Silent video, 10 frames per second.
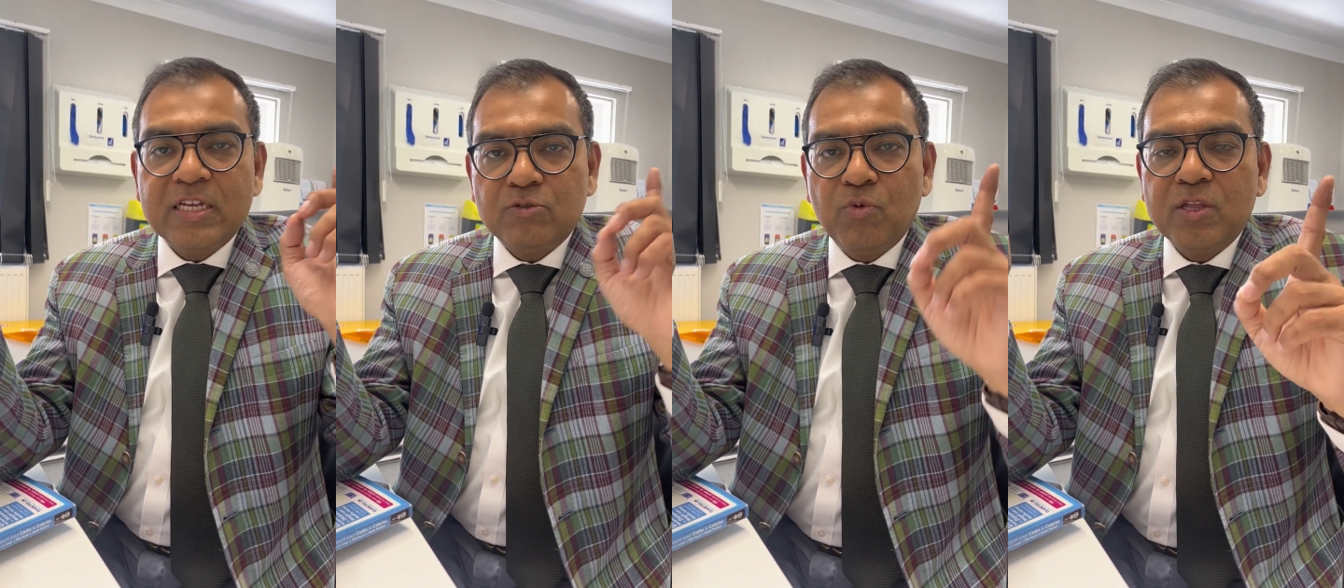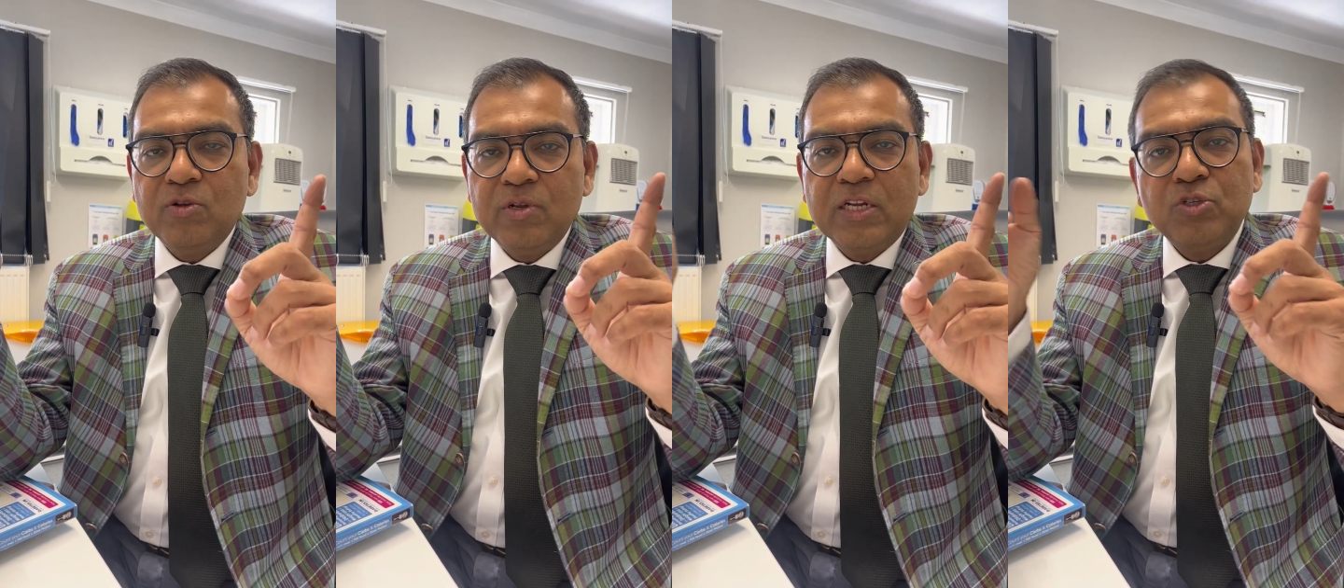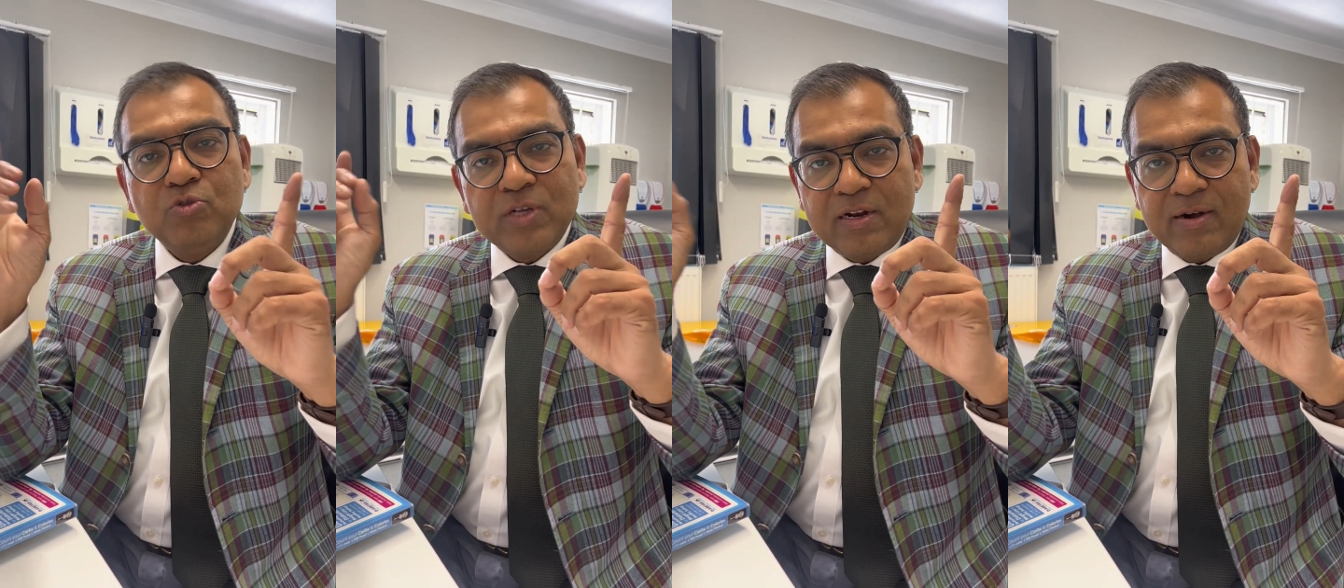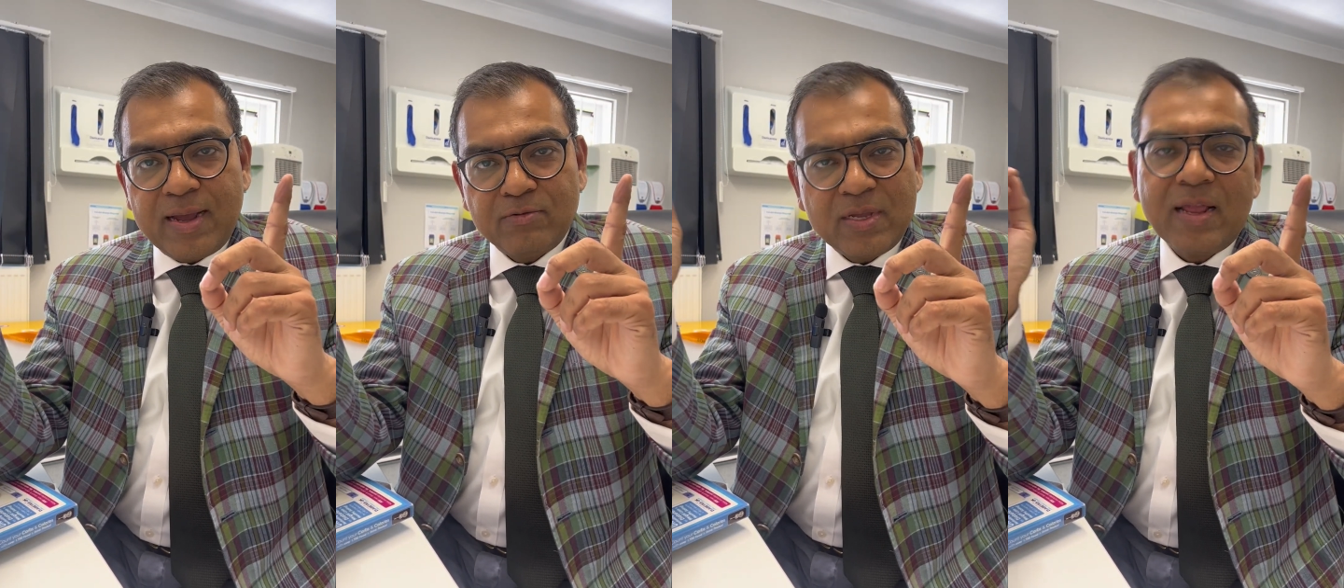is 1 unit to 10
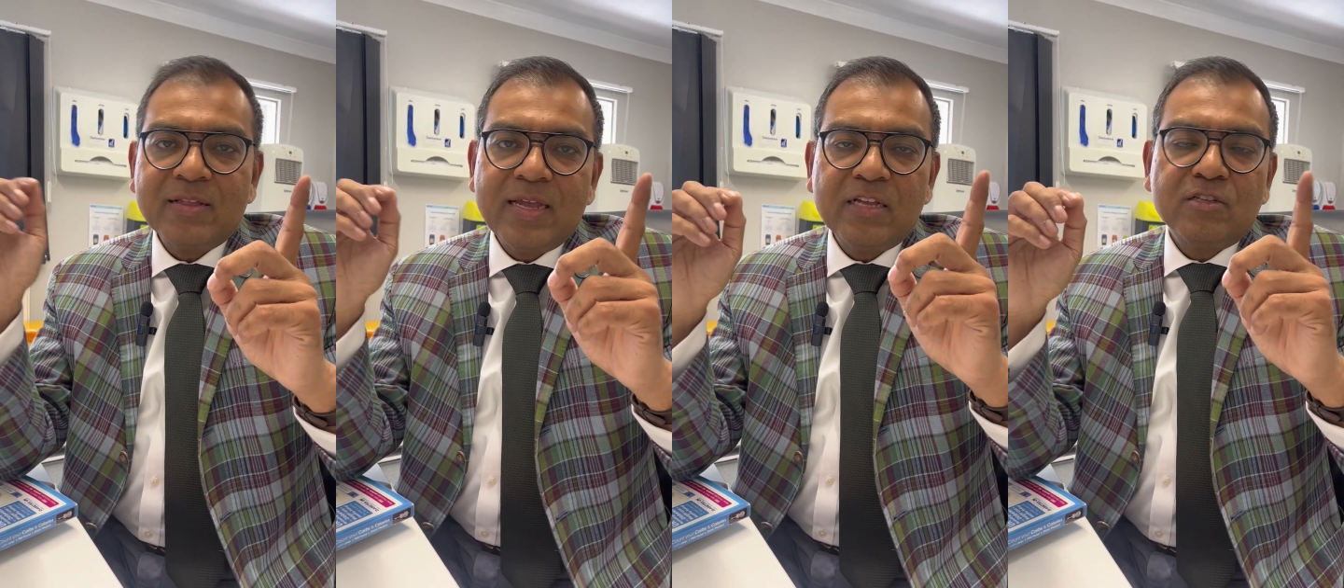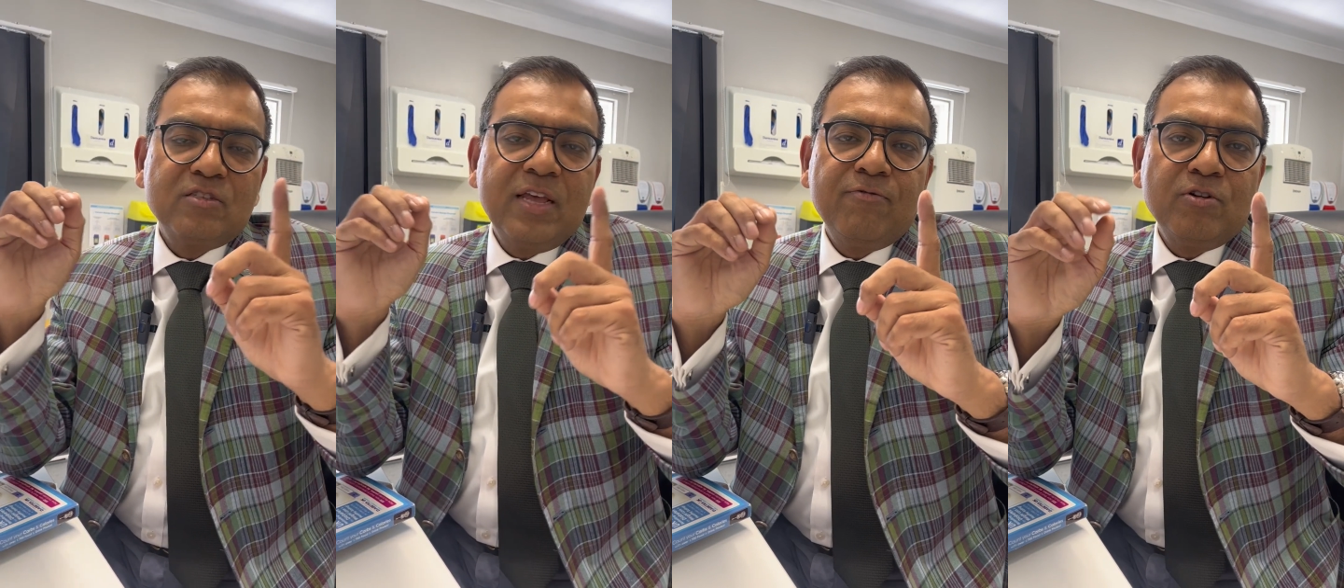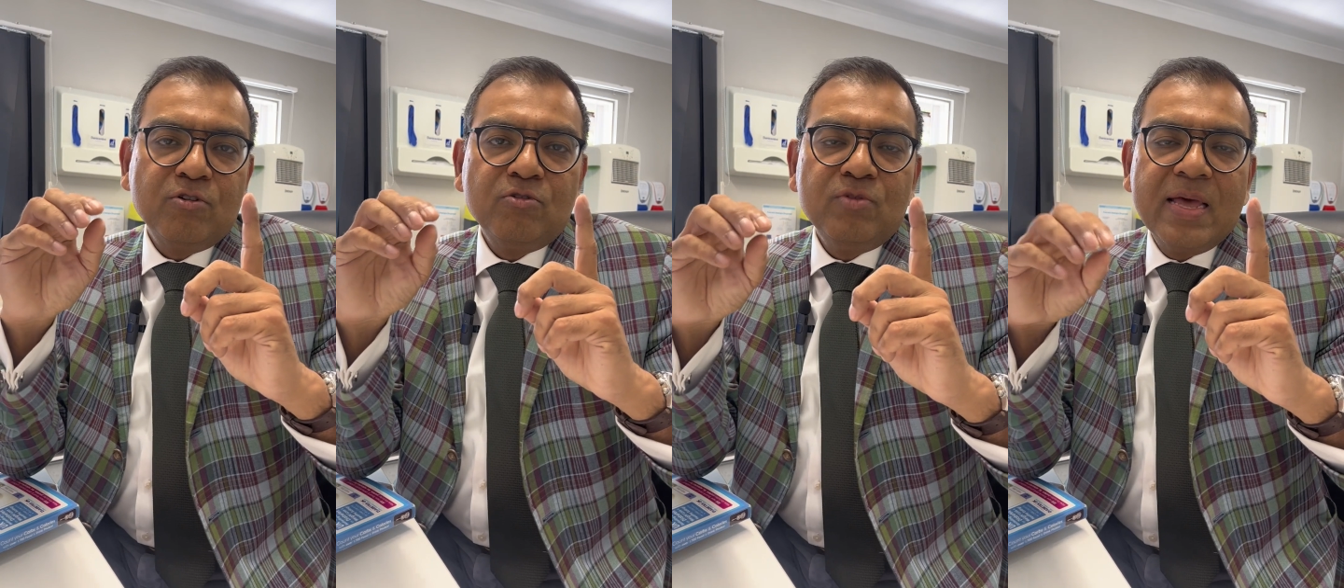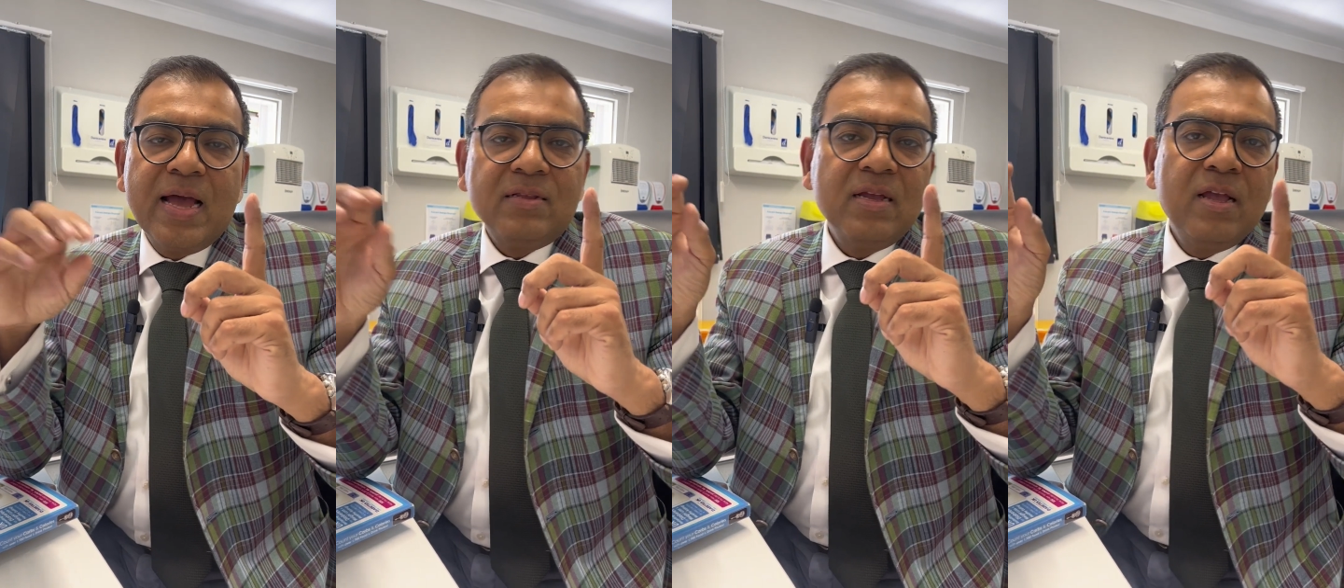grams, and I think it's safer to do
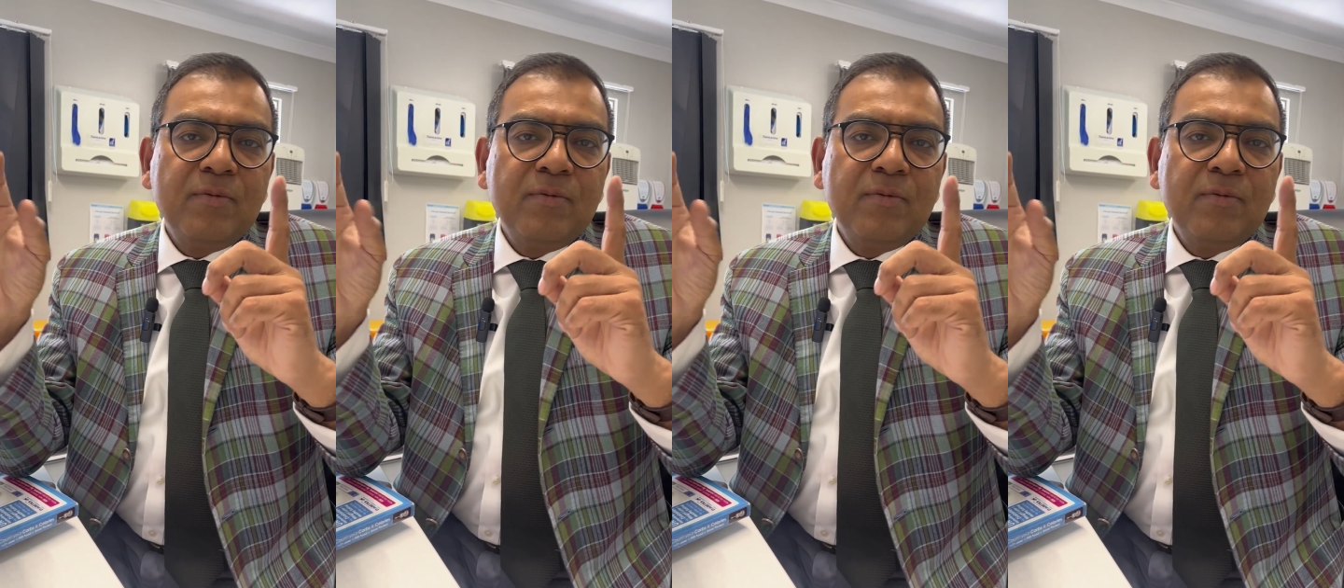that.